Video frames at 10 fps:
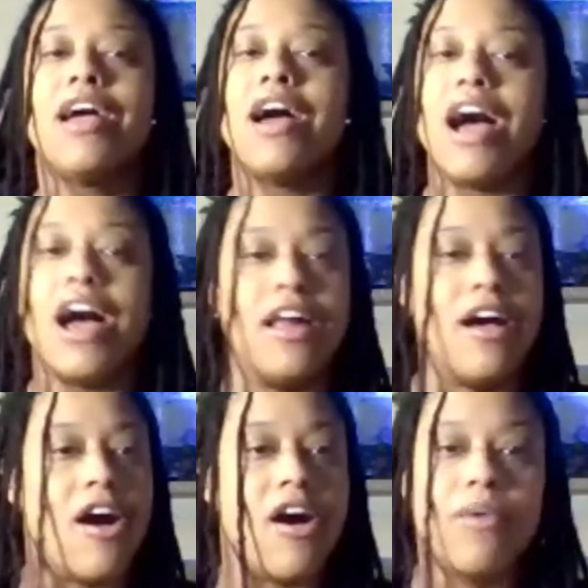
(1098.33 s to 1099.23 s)
I
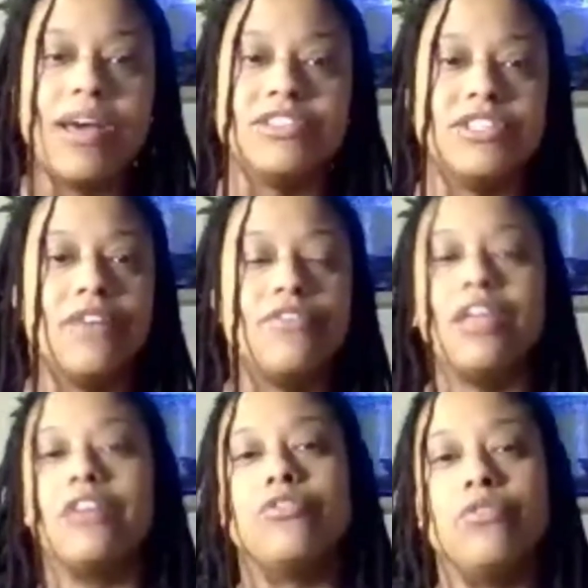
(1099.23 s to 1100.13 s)
always love to
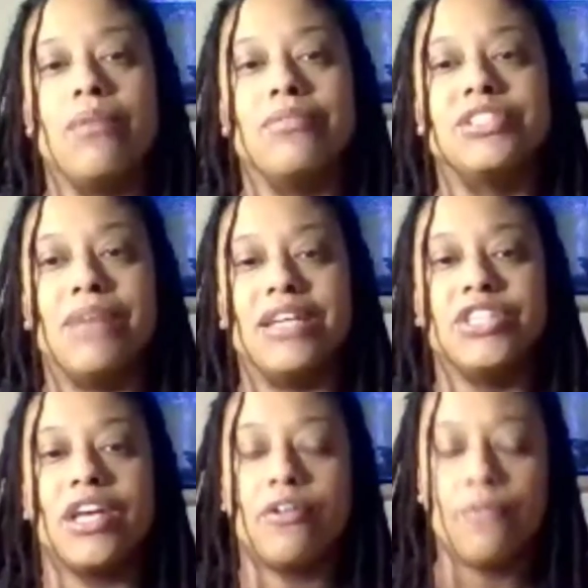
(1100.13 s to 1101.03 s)
get newcomers to my
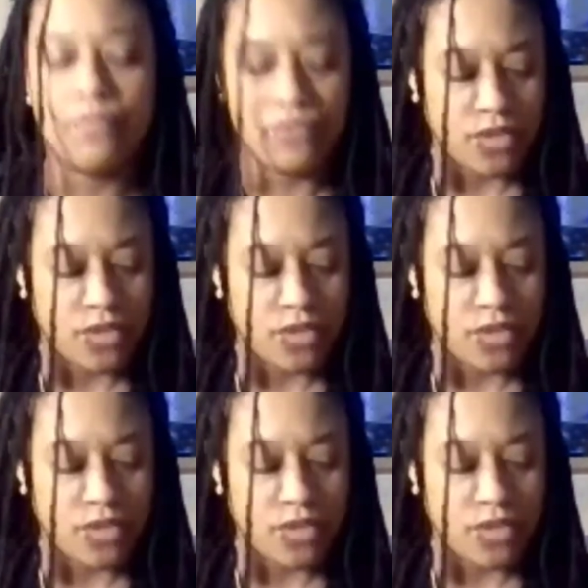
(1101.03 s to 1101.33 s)
channel.